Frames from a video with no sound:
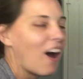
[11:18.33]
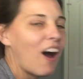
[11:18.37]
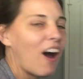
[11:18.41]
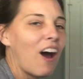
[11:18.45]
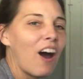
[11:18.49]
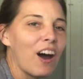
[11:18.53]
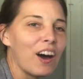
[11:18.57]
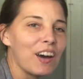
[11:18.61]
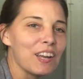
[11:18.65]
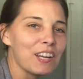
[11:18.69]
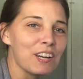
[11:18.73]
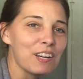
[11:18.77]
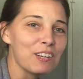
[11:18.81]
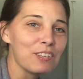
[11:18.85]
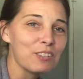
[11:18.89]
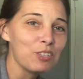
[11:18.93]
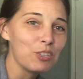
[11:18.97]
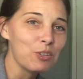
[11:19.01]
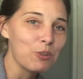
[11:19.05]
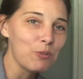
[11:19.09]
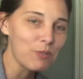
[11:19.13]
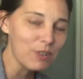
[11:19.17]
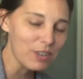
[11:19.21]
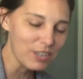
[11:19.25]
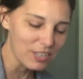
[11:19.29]
on our
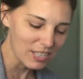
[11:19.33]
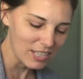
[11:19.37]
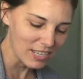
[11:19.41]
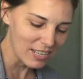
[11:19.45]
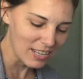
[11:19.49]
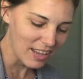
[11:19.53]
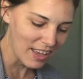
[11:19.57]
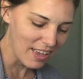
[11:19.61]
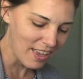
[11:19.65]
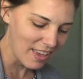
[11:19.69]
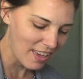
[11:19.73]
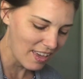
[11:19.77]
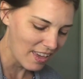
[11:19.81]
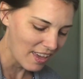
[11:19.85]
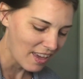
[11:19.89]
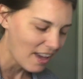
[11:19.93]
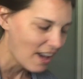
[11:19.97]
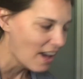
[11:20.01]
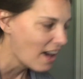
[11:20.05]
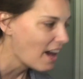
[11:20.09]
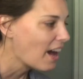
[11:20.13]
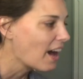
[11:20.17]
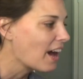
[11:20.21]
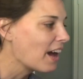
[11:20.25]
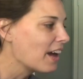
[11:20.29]
tour today.
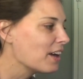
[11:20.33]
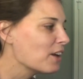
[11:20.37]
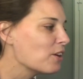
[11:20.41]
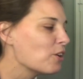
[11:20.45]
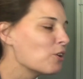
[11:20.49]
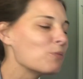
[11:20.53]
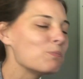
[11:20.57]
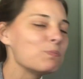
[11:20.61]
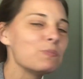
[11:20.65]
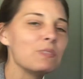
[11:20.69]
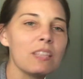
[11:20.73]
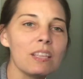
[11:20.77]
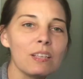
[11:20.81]
I hope